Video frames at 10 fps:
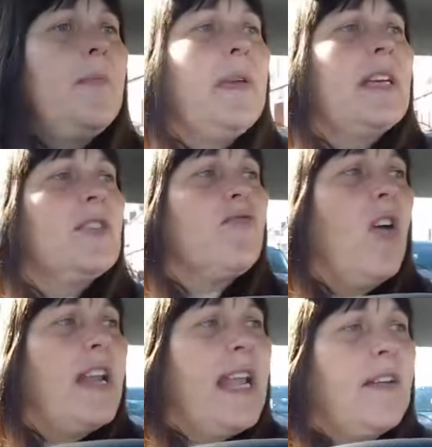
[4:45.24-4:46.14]
Because
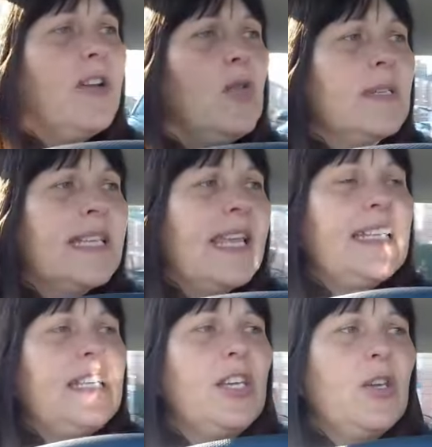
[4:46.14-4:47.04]
right now, no one's
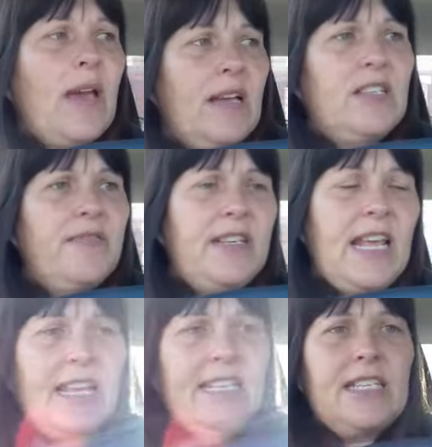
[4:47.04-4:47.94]
getting you out of
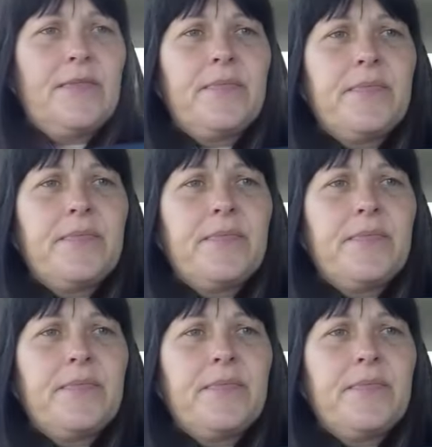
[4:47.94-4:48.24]
debt.